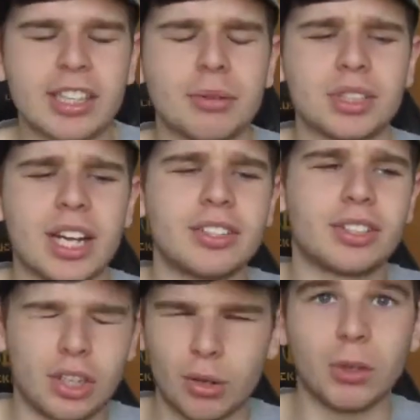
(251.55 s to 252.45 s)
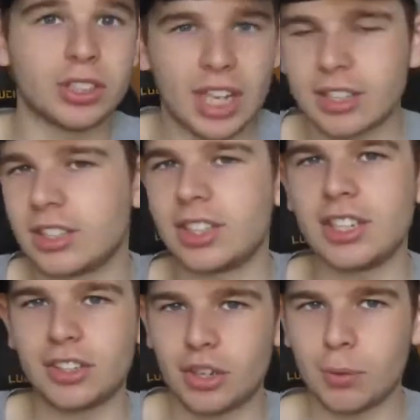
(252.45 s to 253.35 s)
They were starting to know what tactics they need
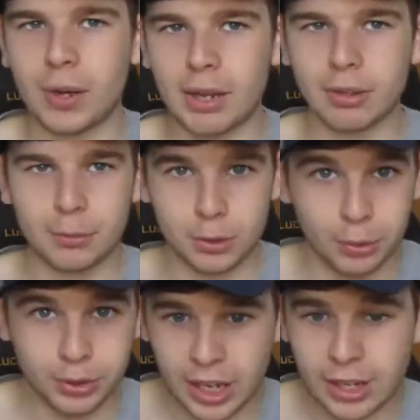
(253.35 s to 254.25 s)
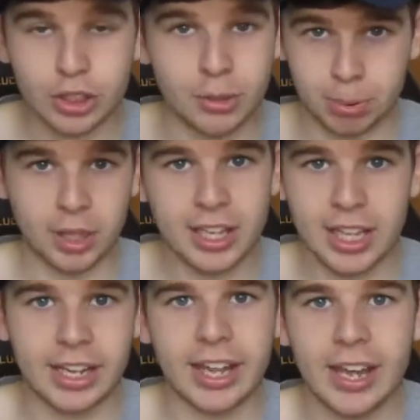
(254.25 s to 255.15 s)
to do and how they were going to actually play
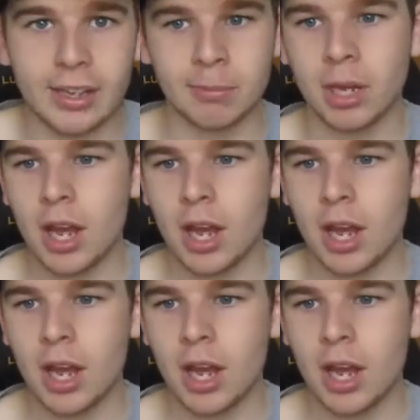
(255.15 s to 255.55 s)
their game.